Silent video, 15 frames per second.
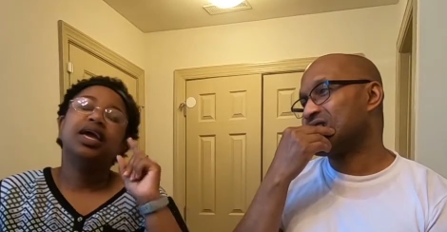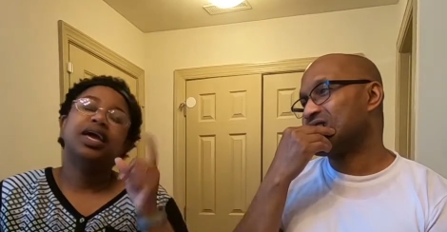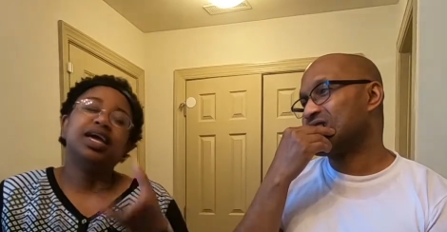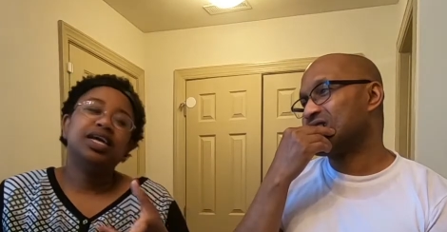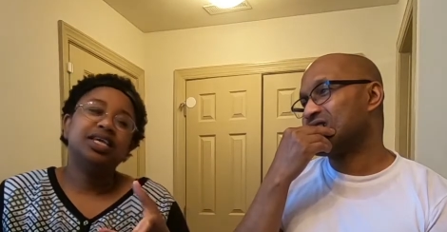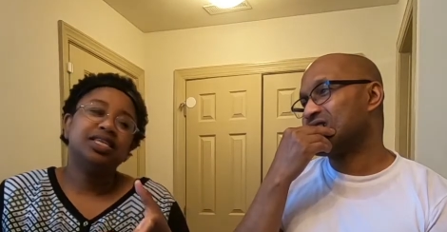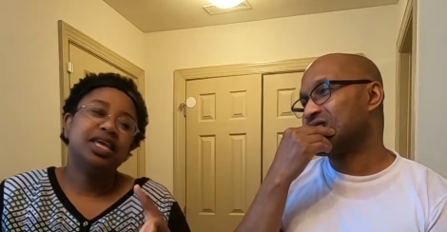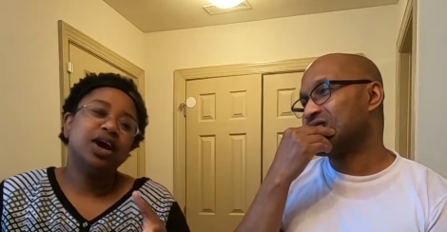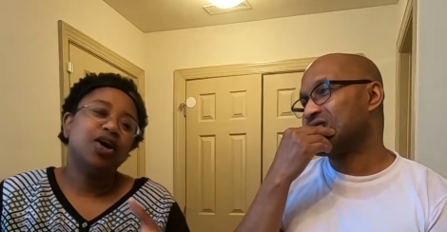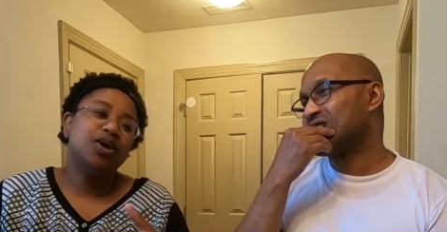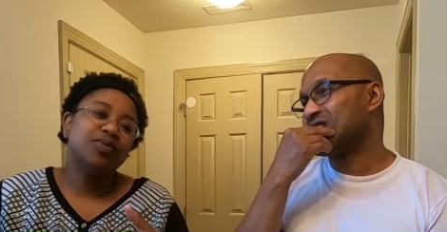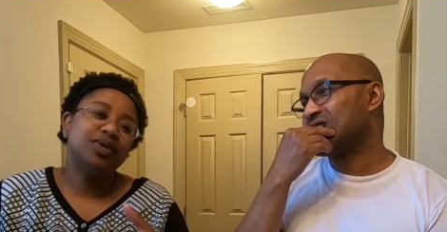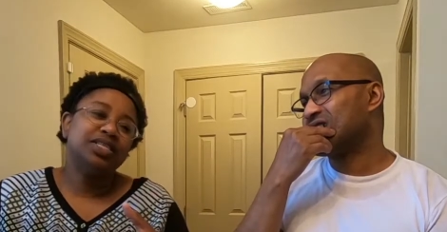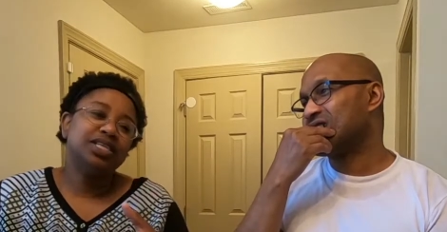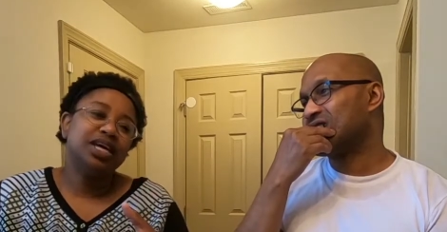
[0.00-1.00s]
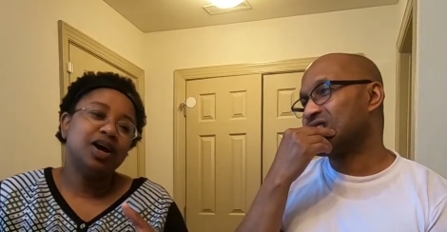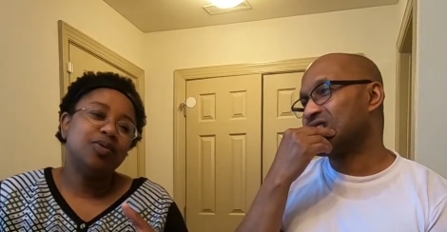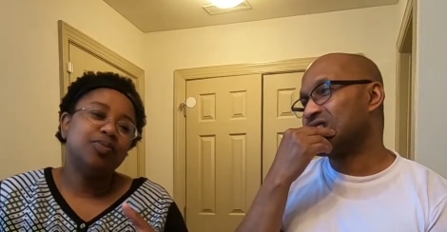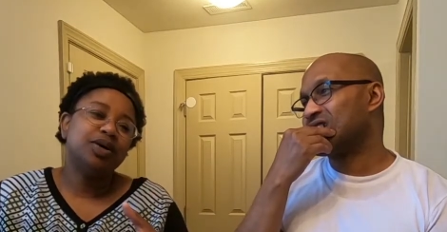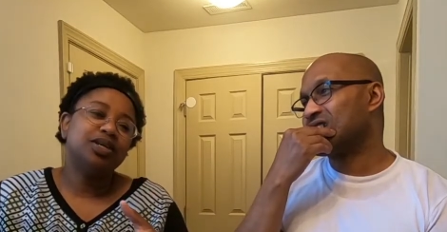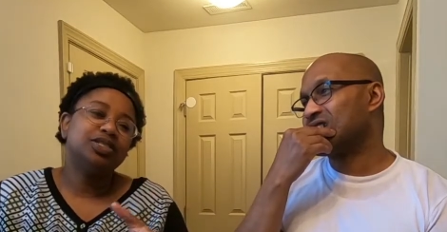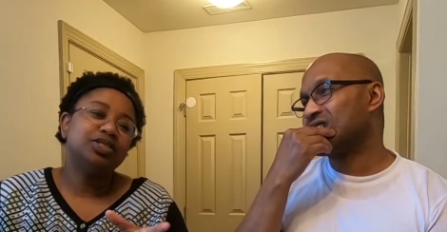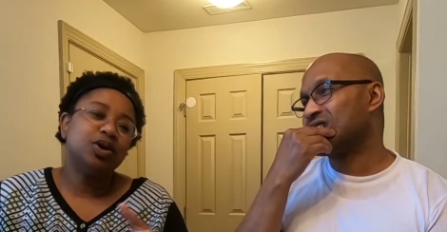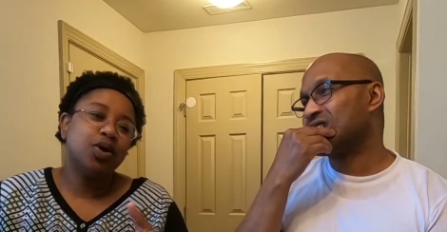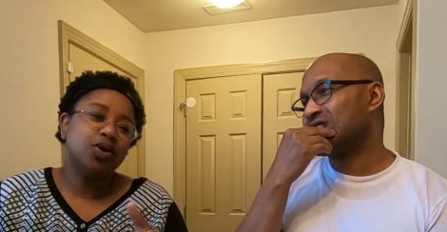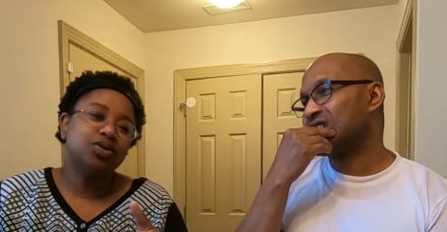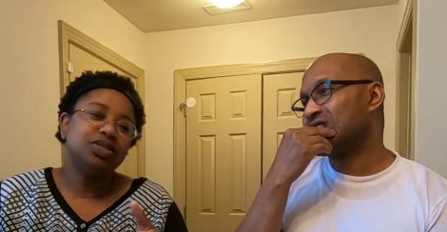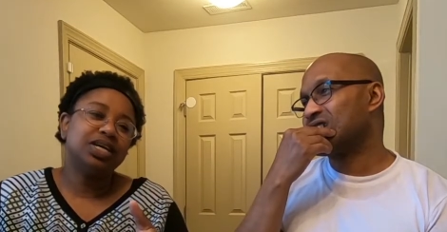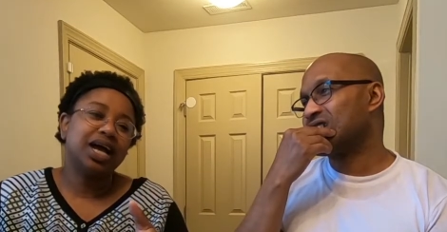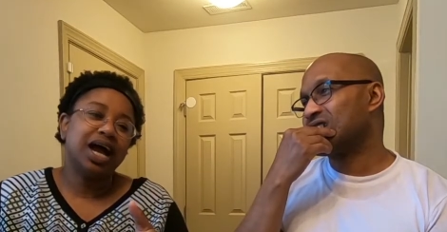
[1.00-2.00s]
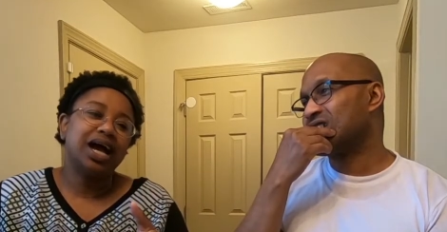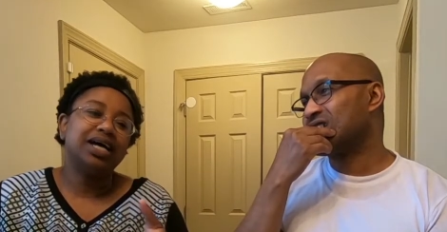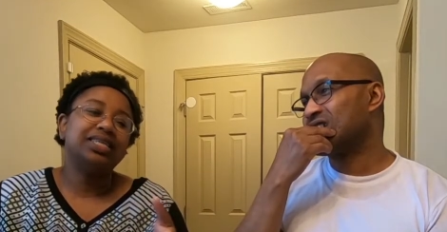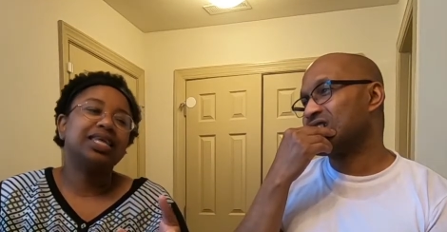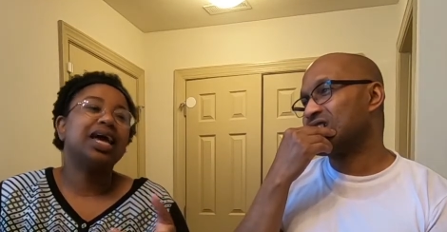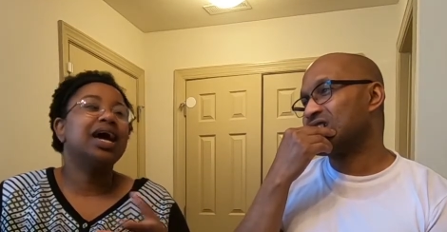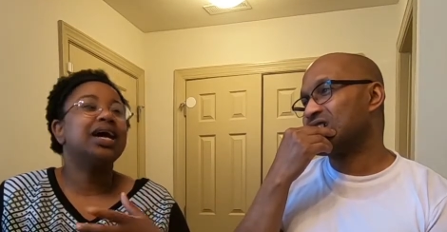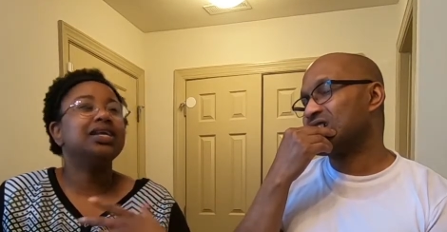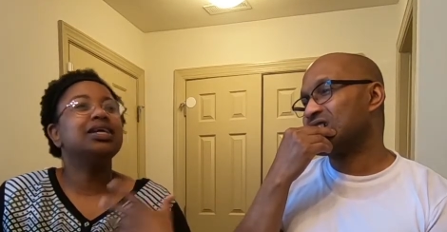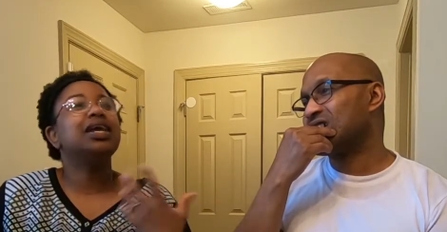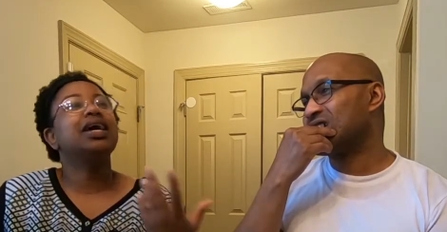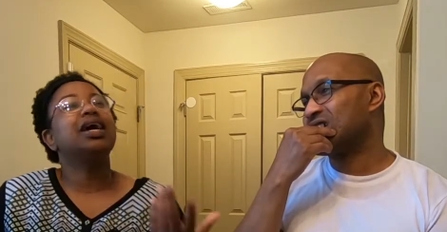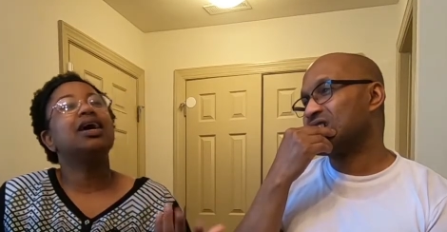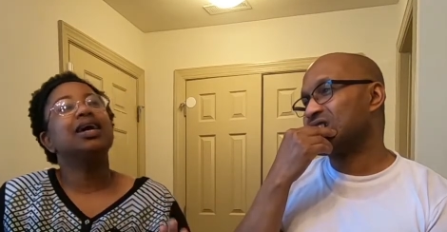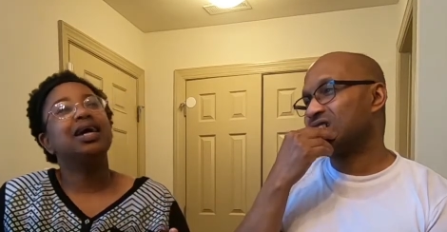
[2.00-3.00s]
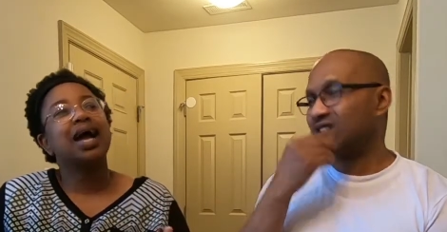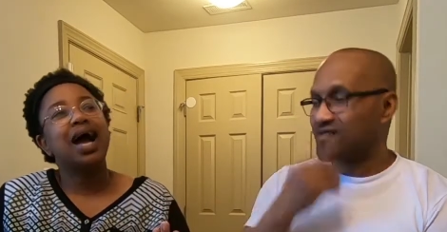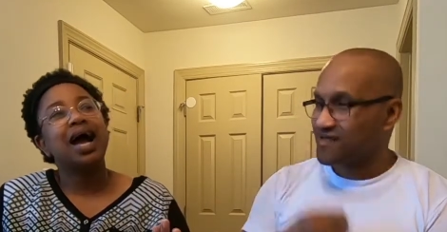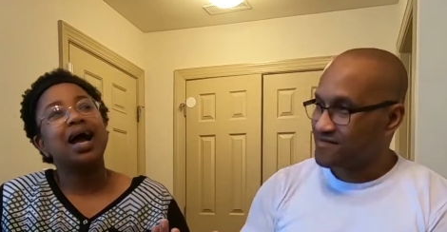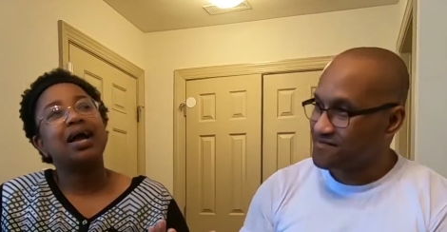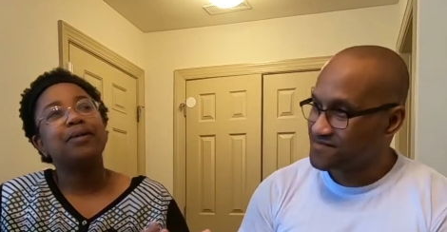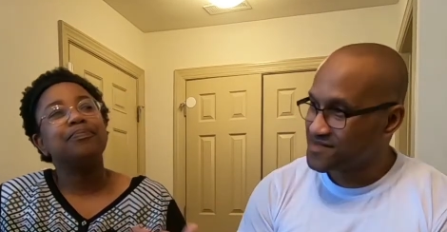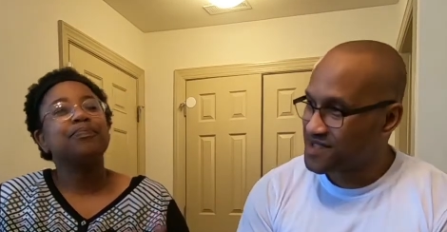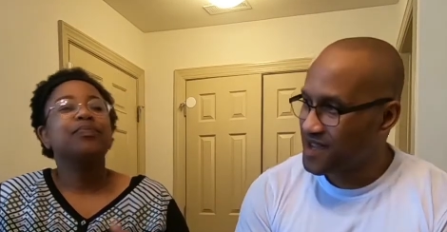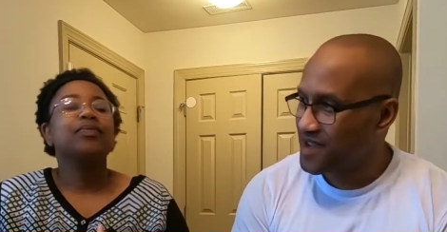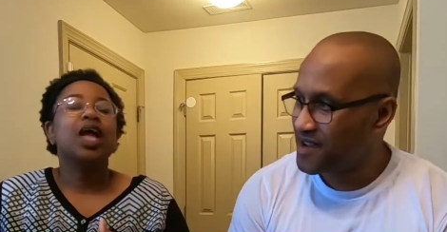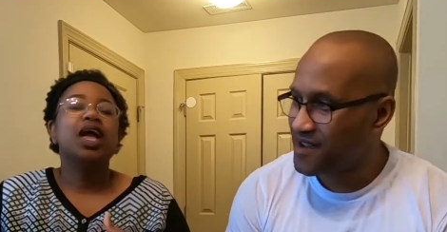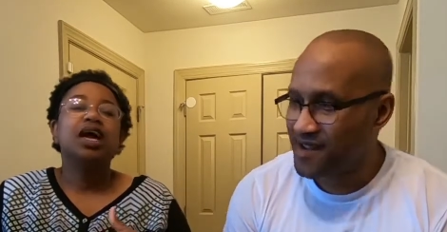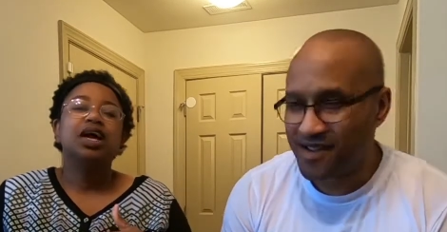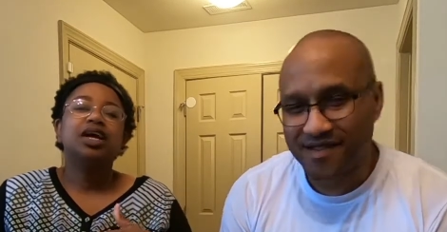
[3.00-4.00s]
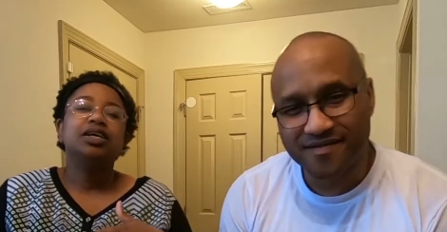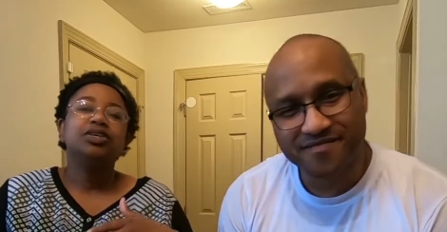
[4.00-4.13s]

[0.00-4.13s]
Speaker 1: He they always help her as an older guy, kind of like her guide. Yeah.